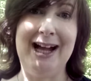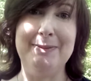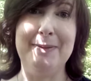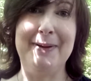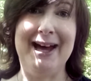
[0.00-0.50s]

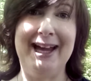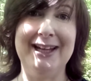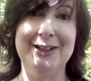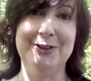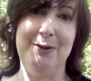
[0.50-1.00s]
I'll be
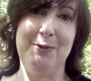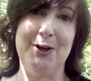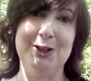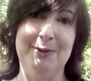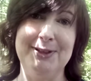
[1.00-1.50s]
back doing
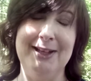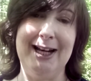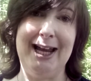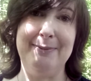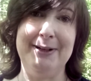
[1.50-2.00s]
workshops in the
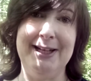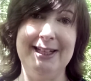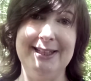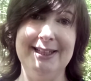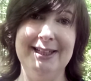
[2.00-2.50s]

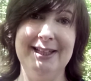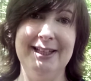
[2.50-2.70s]
libraries,